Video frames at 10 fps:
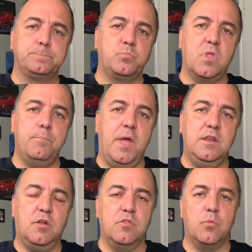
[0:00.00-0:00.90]
painted
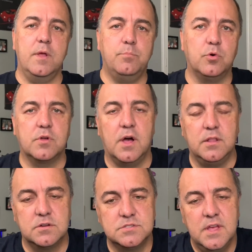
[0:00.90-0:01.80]
all the Red Bull
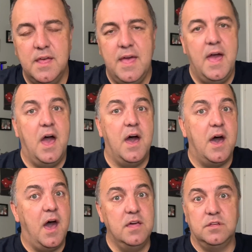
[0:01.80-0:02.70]
colors.
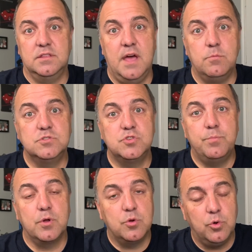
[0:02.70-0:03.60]
I thought that was
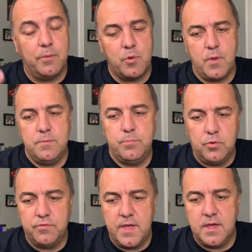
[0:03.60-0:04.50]
super cool. I'm a Red Bull
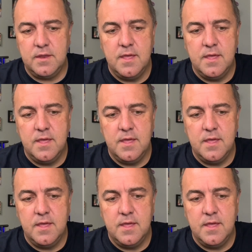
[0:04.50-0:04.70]
fan.